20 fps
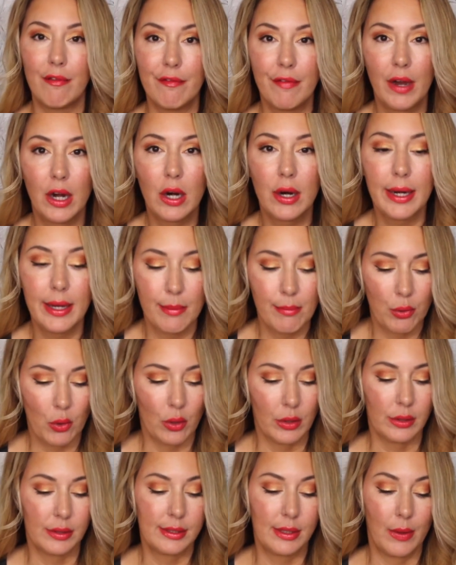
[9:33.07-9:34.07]
Very
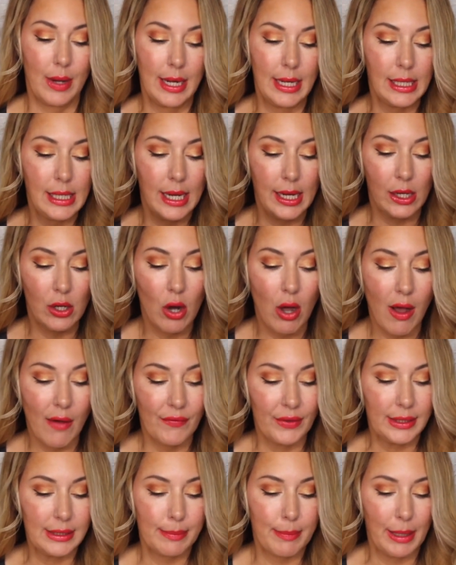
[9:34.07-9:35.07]
important. So any kind of cough
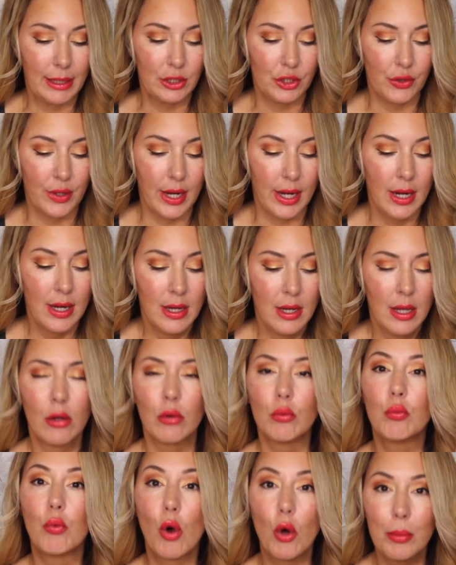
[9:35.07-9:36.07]
expectorant,
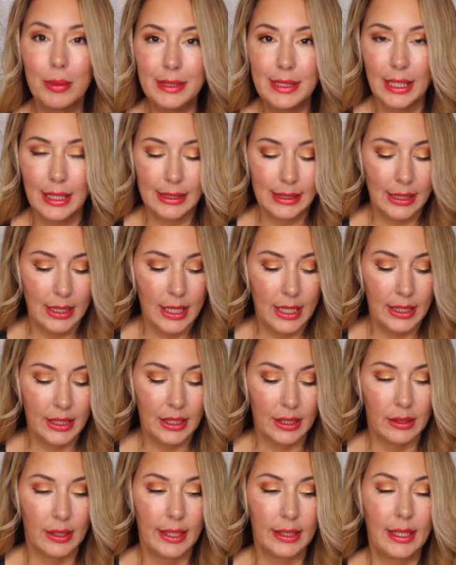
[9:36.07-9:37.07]
Robitussin,
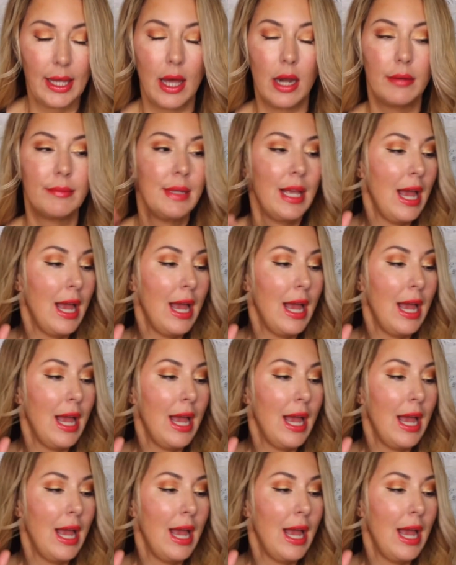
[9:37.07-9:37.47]
anything like that.